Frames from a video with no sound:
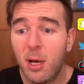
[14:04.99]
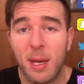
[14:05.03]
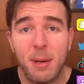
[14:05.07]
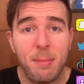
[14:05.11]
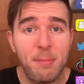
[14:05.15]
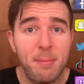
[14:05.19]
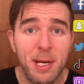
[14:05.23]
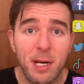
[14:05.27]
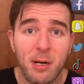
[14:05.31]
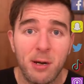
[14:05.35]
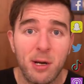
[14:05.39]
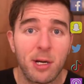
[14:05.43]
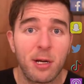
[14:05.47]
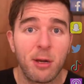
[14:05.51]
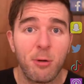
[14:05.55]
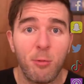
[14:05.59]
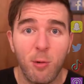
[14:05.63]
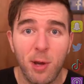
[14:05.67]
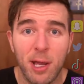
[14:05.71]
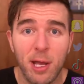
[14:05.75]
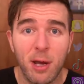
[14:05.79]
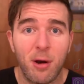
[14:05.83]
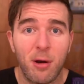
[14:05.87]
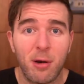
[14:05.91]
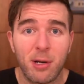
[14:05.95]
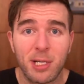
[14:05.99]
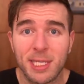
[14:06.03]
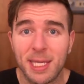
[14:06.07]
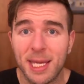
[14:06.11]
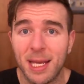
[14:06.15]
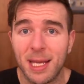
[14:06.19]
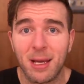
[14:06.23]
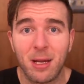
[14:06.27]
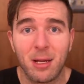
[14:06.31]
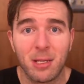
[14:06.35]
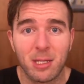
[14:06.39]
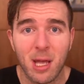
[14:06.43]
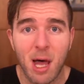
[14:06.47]
At Merck, we are
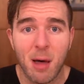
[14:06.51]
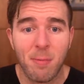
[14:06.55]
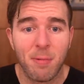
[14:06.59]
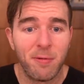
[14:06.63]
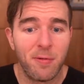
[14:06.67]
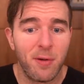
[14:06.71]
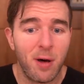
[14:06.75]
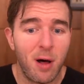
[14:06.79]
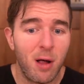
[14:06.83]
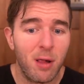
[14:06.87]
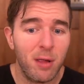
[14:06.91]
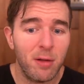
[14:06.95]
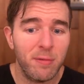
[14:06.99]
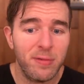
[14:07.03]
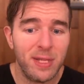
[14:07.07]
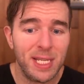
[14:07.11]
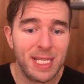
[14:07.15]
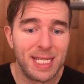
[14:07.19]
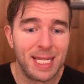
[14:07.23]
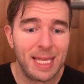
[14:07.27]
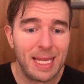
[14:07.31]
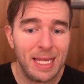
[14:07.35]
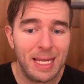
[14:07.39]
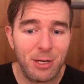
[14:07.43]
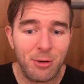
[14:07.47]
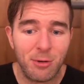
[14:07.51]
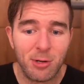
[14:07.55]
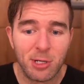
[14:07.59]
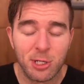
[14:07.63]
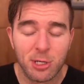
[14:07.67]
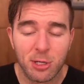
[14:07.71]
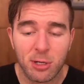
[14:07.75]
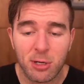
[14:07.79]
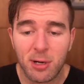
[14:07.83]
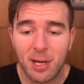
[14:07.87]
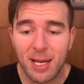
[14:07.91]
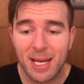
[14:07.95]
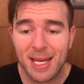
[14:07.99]
staying on top of all of this
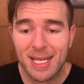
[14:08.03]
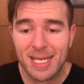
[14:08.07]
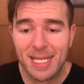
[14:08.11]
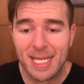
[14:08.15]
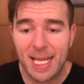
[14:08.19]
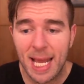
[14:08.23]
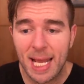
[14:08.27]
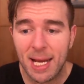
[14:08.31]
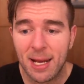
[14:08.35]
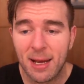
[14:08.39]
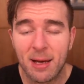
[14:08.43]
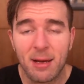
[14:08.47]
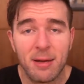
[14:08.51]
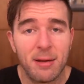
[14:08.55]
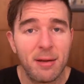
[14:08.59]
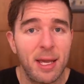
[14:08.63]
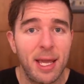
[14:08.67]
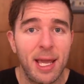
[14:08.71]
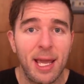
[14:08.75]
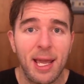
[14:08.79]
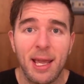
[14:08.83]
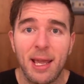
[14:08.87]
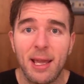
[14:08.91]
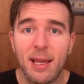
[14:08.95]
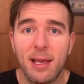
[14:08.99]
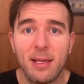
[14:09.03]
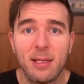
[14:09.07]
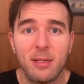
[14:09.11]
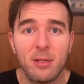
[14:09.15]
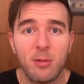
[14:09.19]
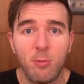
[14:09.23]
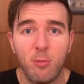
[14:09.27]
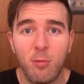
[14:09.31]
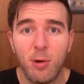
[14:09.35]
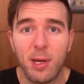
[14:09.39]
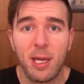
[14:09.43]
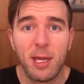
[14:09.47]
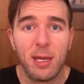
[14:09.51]
literature and data,
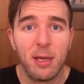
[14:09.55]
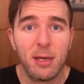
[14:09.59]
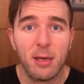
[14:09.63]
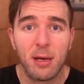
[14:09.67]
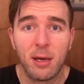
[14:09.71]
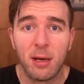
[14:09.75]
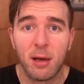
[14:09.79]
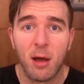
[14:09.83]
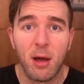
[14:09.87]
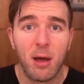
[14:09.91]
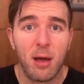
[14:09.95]
and we